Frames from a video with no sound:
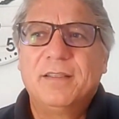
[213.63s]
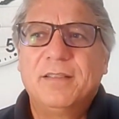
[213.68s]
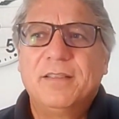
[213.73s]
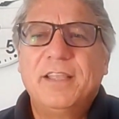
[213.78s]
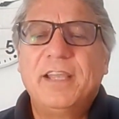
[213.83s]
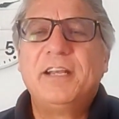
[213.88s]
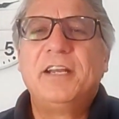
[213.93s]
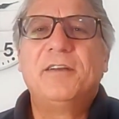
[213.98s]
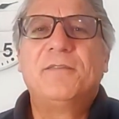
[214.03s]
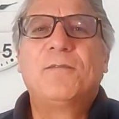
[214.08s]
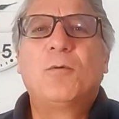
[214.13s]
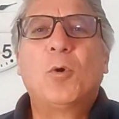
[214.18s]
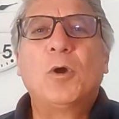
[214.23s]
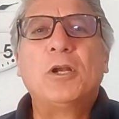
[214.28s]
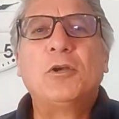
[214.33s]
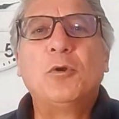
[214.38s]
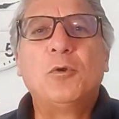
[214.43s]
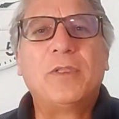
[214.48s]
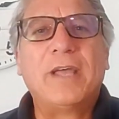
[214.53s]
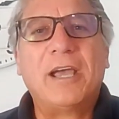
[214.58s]
they did
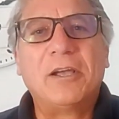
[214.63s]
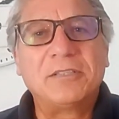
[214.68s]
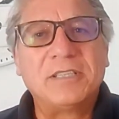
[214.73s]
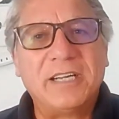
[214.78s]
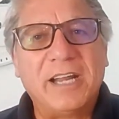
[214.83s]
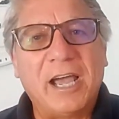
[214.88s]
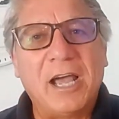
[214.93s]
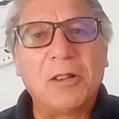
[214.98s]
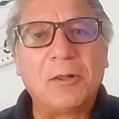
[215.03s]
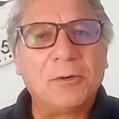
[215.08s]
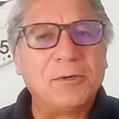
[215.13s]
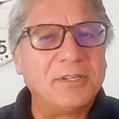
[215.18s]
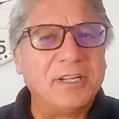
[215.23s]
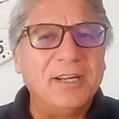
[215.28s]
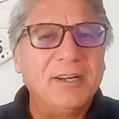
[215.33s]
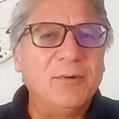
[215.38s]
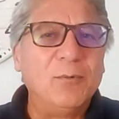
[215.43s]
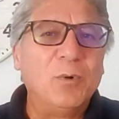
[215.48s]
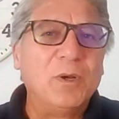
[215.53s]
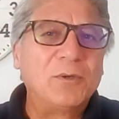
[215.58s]
$42,000,
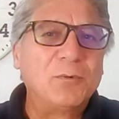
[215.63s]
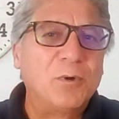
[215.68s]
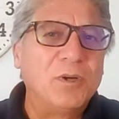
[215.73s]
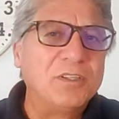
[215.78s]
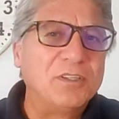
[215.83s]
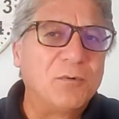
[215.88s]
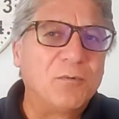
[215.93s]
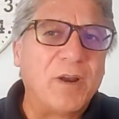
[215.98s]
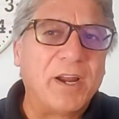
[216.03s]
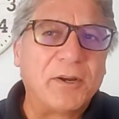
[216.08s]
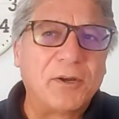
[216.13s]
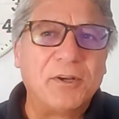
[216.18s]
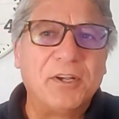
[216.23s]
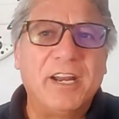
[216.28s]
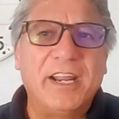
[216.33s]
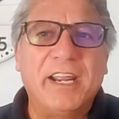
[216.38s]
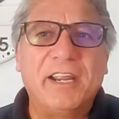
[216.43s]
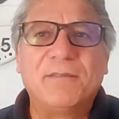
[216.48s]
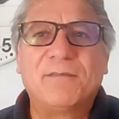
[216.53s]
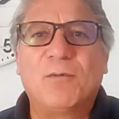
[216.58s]
and which was a record
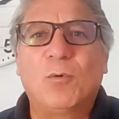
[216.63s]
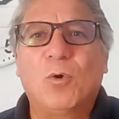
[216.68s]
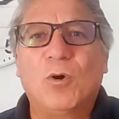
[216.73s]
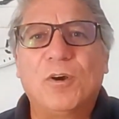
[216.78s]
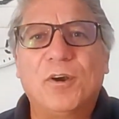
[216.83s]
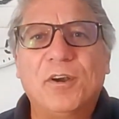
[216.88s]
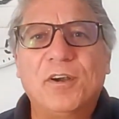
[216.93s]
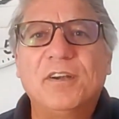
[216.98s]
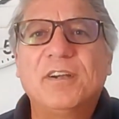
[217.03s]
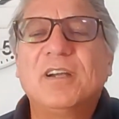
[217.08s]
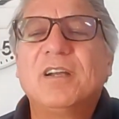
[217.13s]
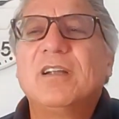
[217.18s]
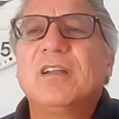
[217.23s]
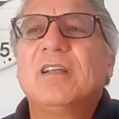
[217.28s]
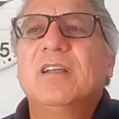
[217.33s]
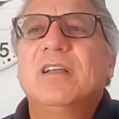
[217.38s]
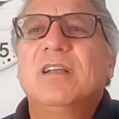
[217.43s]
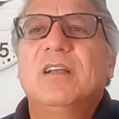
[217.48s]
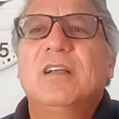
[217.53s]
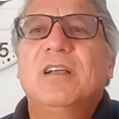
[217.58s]
day for
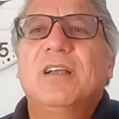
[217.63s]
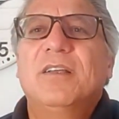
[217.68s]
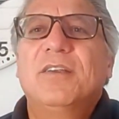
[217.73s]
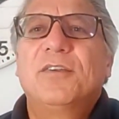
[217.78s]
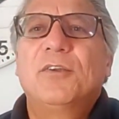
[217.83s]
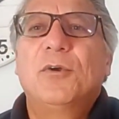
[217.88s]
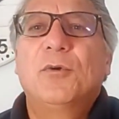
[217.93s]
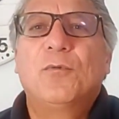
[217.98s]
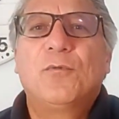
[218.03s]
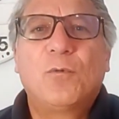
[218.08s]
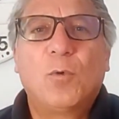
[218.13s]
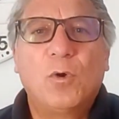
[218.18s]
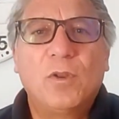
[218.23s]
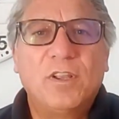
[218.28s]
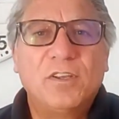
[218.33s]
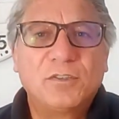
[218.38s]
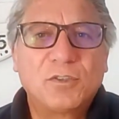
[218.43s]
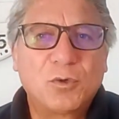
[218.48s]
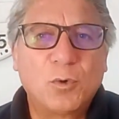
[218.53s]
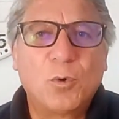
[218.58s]

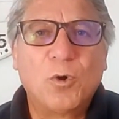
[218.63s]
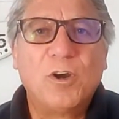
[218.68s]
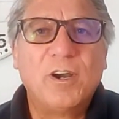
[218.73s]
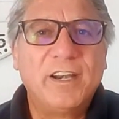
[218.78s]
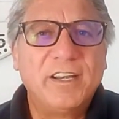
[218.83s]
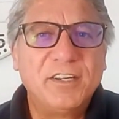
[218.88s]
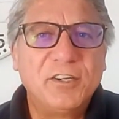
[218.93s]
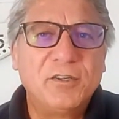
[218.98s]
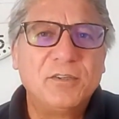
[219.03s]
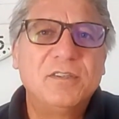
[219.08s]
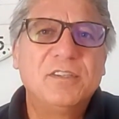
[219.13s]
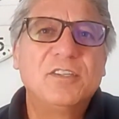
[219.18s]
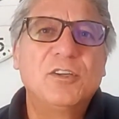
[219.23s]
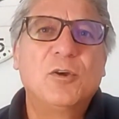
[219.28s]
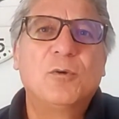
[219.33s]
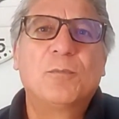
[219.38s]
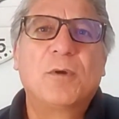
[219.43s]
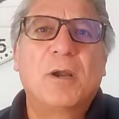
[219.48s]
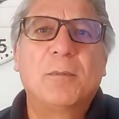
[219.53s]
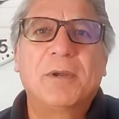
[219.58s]
the store, and
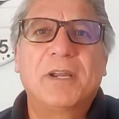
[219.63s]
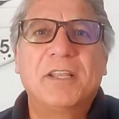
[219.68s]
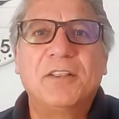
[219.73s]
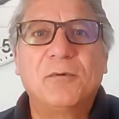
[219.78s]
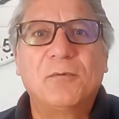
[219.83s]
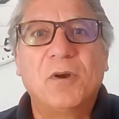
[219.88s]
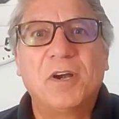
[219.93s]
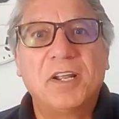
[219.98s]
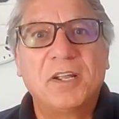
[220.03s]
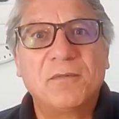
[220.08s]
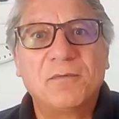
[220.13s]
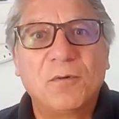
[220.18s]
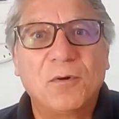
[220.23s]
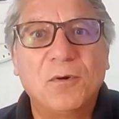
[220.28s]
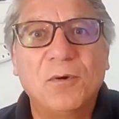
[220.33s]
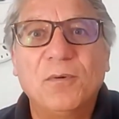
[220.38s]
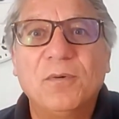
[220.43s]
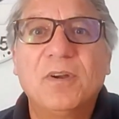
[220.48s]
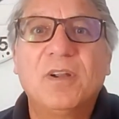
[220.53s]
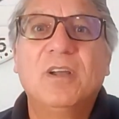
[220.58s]
probably in the running
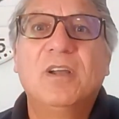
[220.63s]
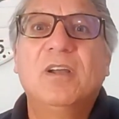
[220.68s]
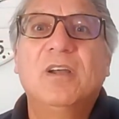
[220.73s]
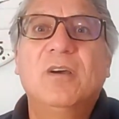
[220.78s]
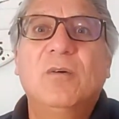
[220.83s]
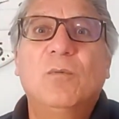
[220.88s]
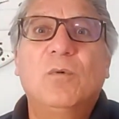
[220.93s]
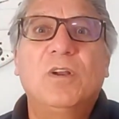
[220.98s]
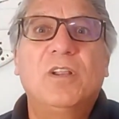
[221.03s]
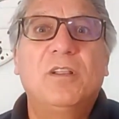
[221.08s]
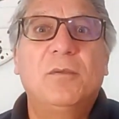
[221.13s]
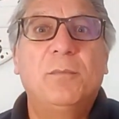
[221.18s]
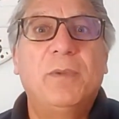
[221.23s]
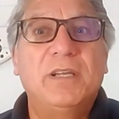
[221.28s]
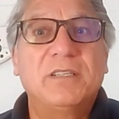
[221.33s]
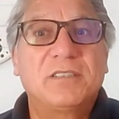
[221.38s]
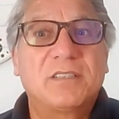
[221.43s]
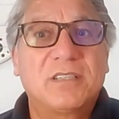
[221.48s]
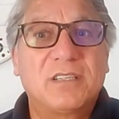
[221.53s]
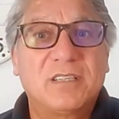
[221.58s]
for one of the
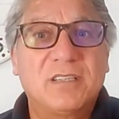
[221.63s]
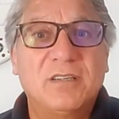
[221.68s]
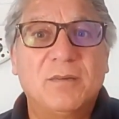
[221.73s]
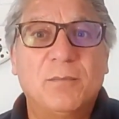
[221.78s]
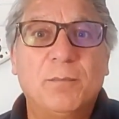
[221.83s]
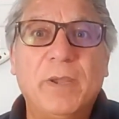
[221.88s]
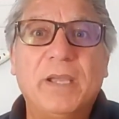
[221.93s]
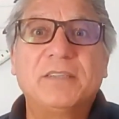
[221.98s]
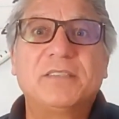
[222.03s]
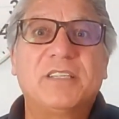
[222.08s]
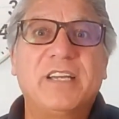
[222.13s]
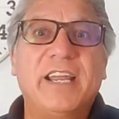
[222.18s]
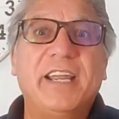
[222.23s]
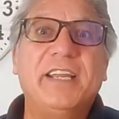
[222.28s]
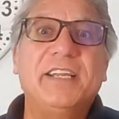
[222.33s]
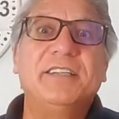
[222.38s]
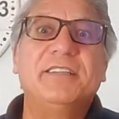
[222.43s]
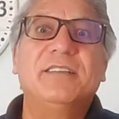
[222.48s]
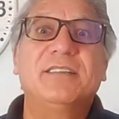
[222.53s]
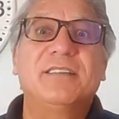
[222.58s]
best
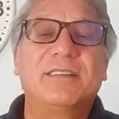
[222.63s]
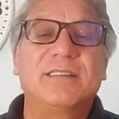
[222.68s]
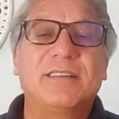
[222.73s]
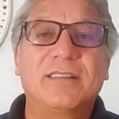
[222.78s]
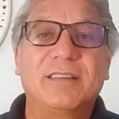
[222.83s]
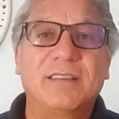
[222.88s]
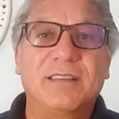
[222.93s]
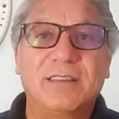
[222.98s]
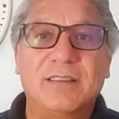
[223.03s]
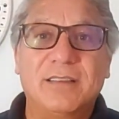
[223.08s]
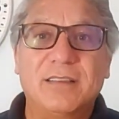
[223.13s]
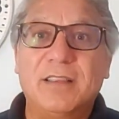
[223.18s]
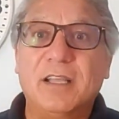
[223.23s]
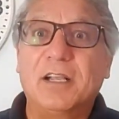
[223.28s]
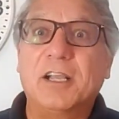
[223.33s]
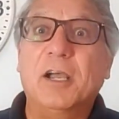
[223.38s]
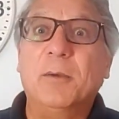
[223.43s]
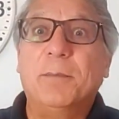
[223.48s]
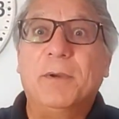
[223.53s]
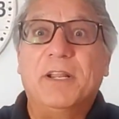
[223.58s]
days the
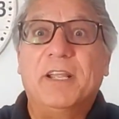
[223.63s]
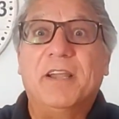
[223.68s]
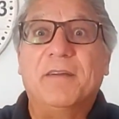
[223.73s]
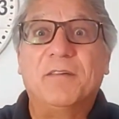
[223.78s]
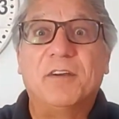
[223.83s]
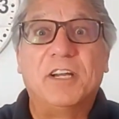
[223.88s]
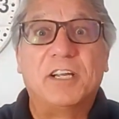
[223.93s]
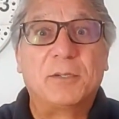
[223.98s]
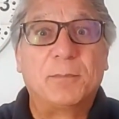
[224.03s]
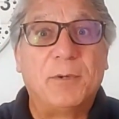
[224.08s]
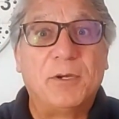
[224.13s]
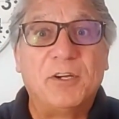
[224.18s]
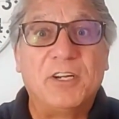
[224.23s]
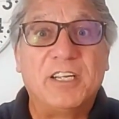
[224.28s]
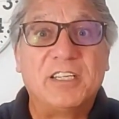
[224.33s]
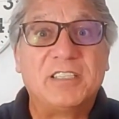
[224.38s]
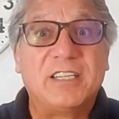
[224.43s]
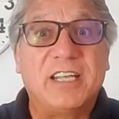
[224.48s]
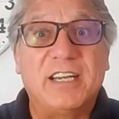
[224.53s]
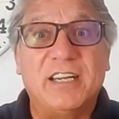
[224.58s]
company ever
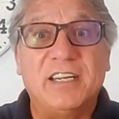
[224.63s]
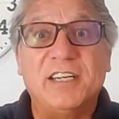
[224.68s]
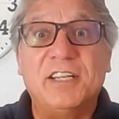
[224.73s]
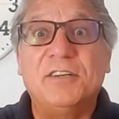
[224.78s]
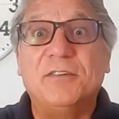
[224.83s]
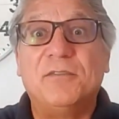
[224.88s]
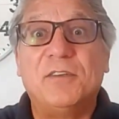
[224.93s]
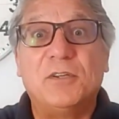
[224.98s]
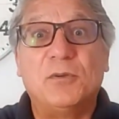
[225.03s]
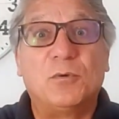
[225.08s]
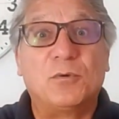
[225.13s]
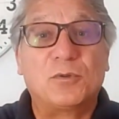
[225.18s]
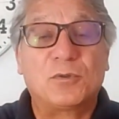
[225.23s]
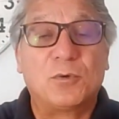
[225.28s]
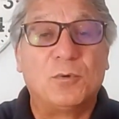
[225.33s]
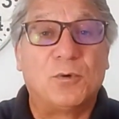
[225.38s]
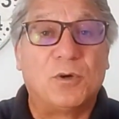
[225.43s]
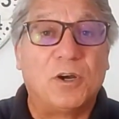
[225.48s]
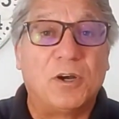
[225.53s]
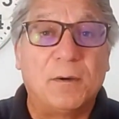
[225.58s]
experienced at an individual
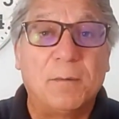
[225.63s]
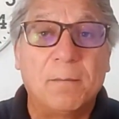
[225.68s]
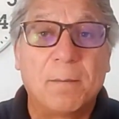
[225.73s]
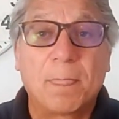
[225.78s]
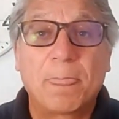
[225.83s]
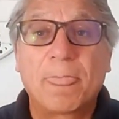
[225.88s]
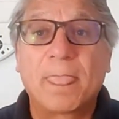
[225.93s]
store.